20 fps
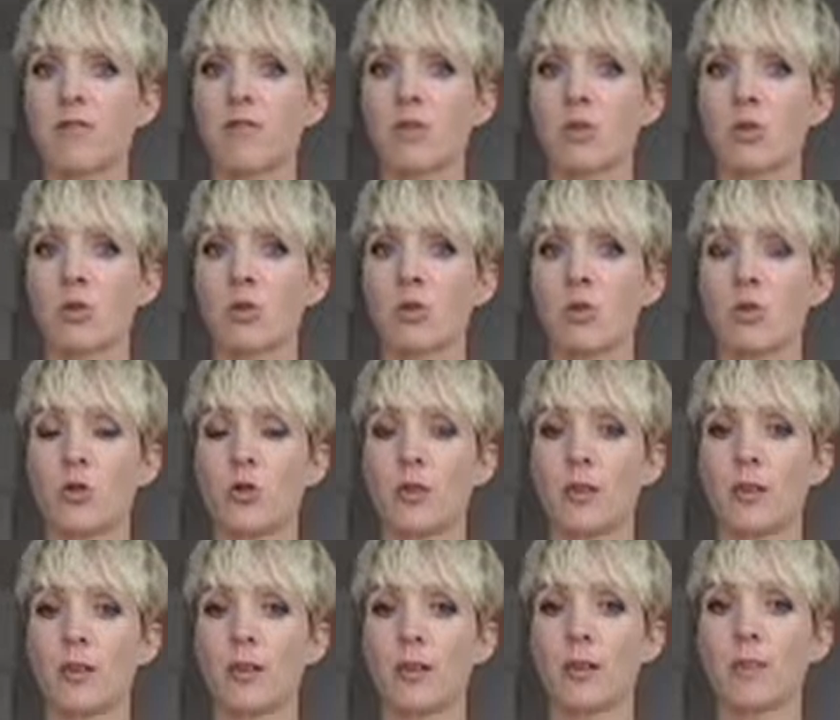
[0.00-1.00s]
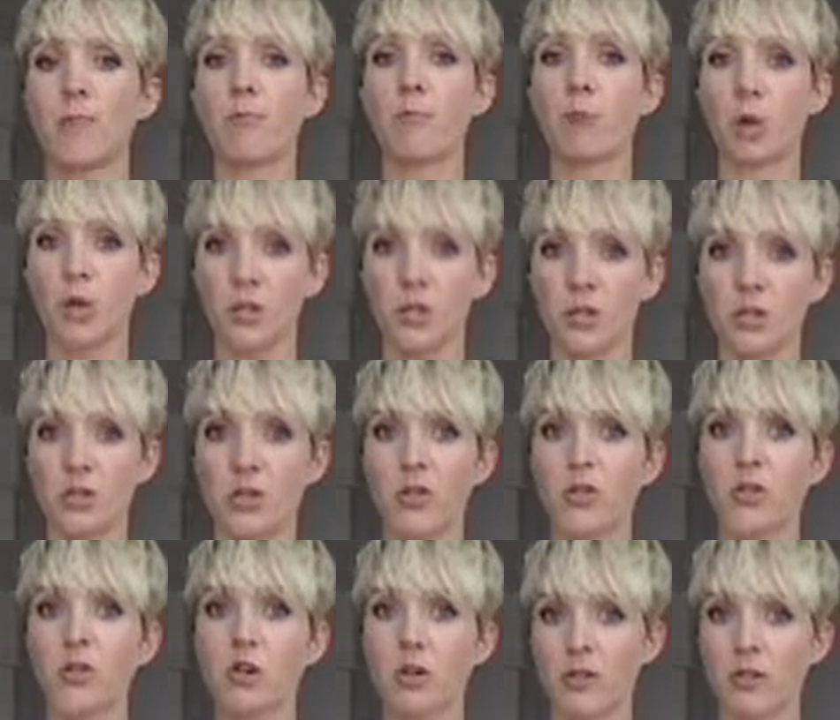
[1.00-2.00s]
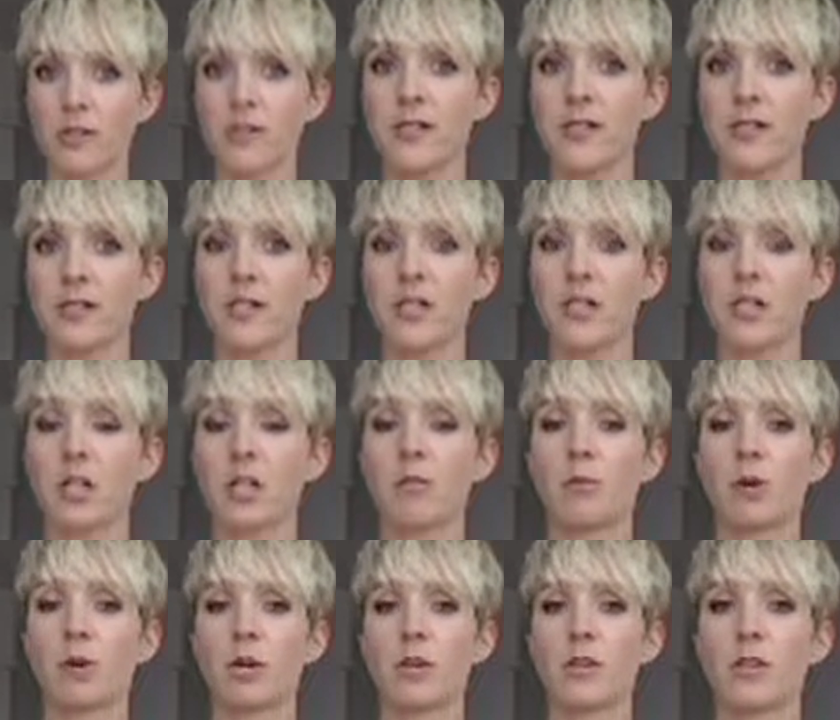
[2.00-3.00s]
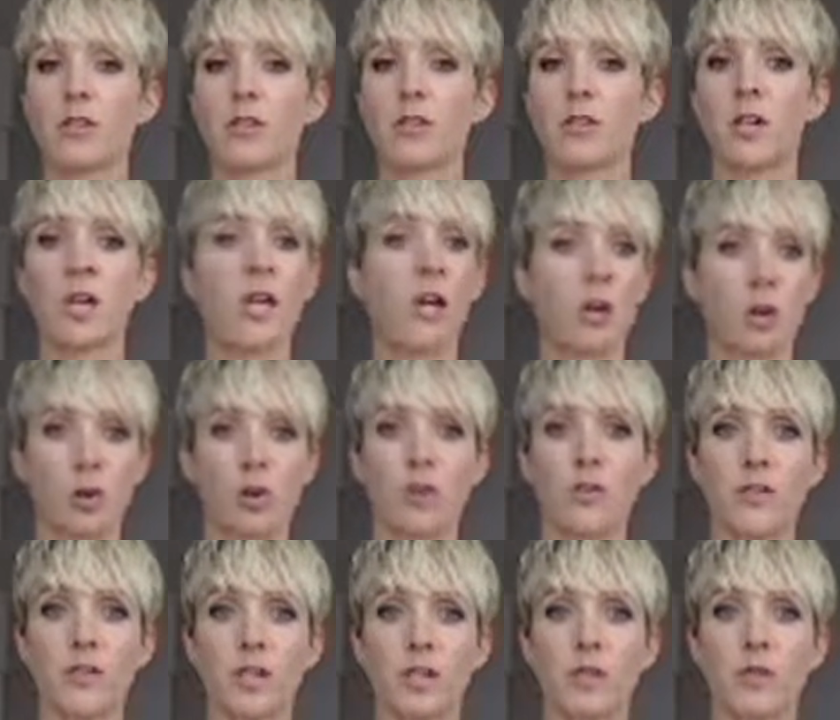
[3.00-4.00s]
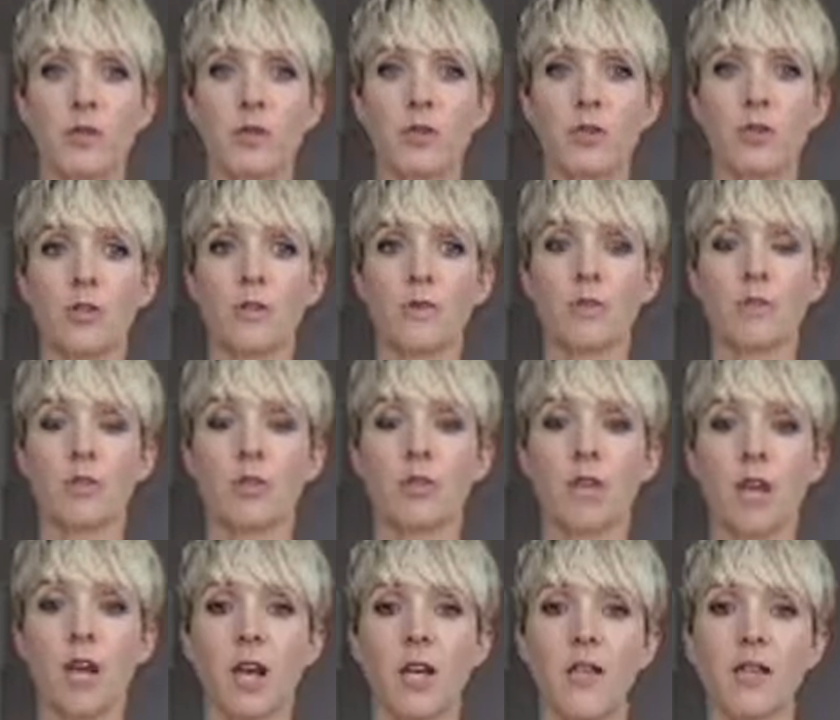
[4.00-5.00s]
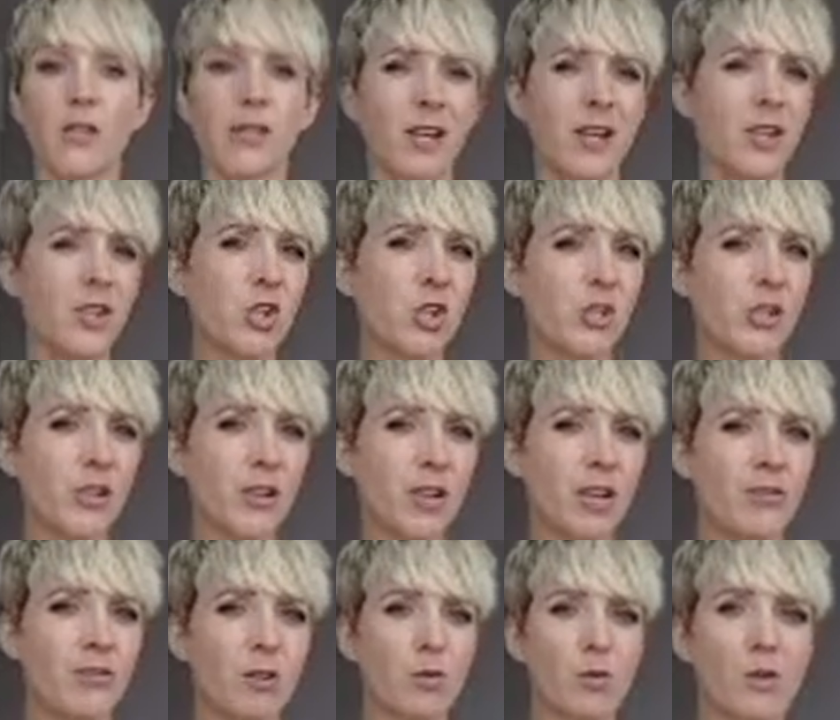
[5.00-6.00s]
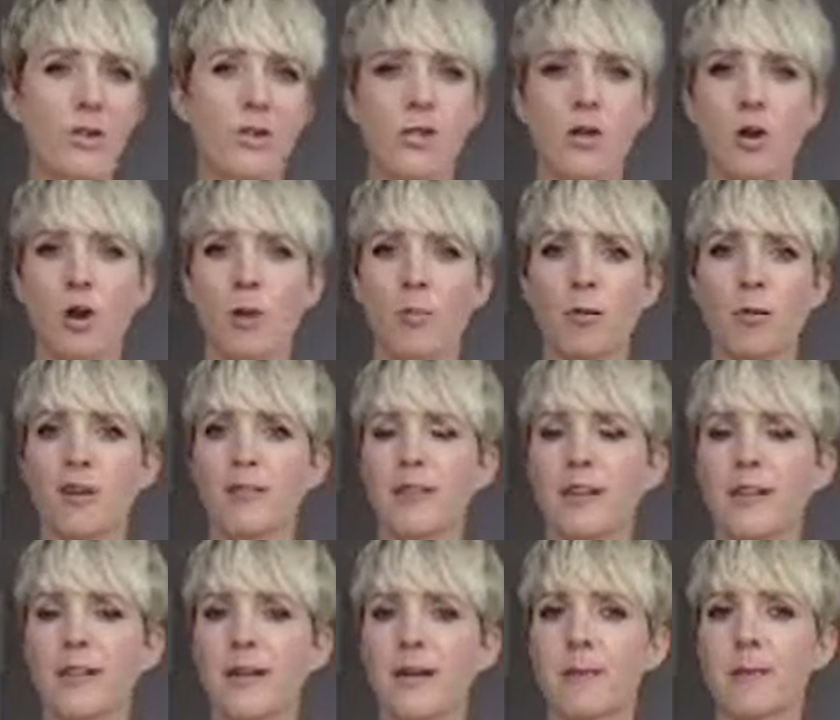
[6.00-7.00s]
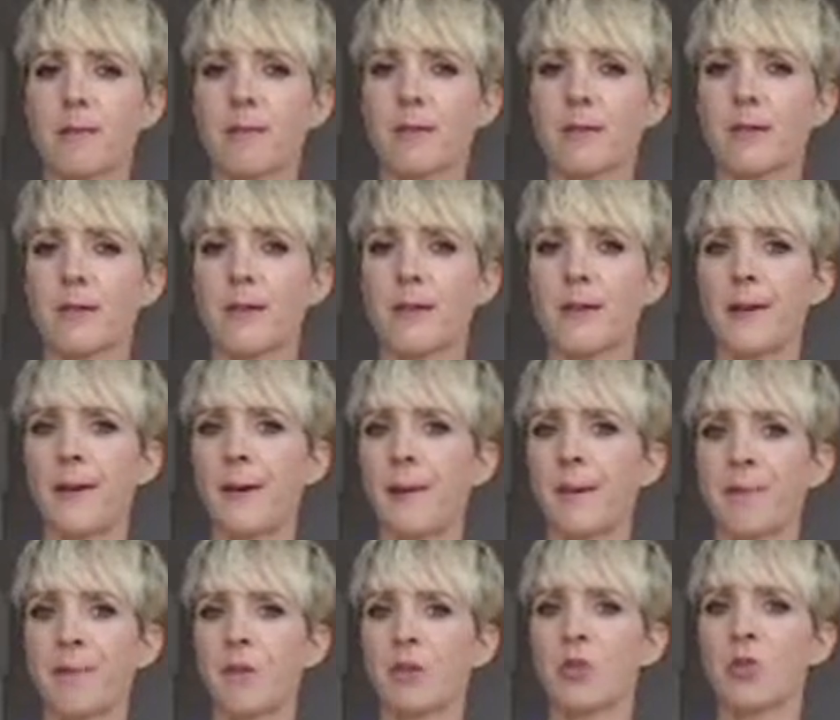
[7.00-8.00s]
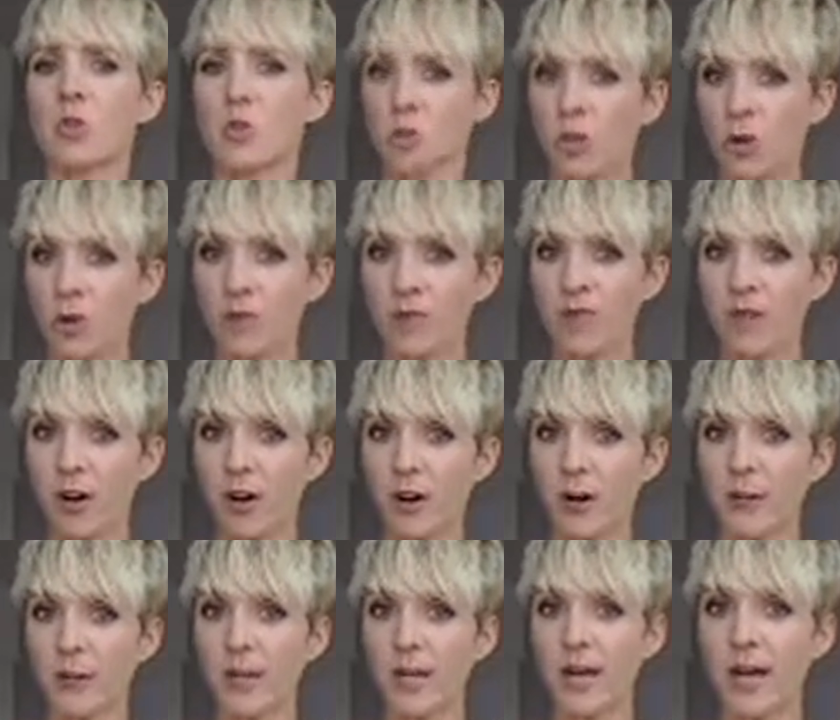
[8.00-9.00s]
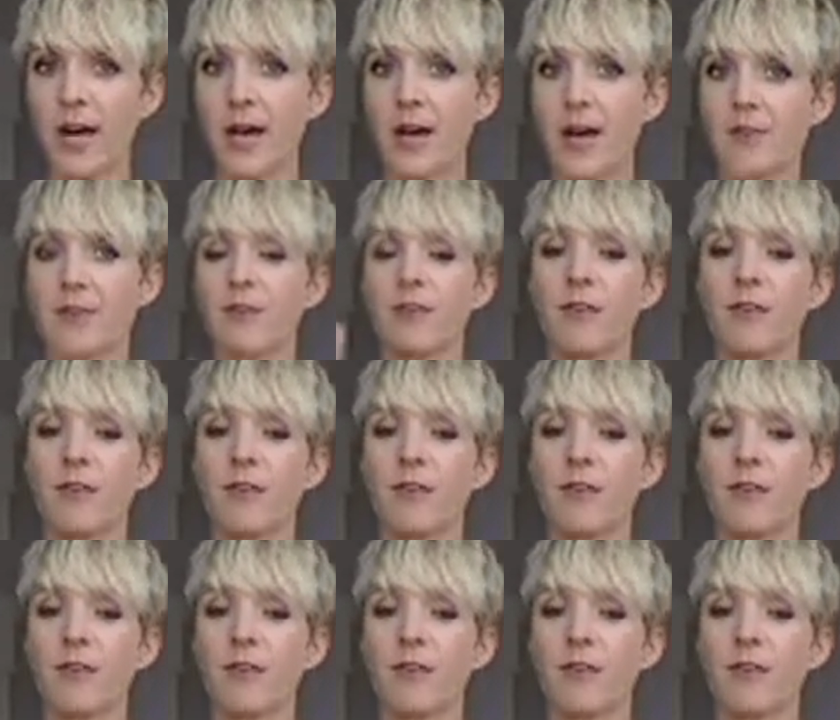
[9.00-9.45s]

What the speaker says: for you to be monitored on the CTG monitor continuous. Okay, so that's just to give you a couple of examples. So far we have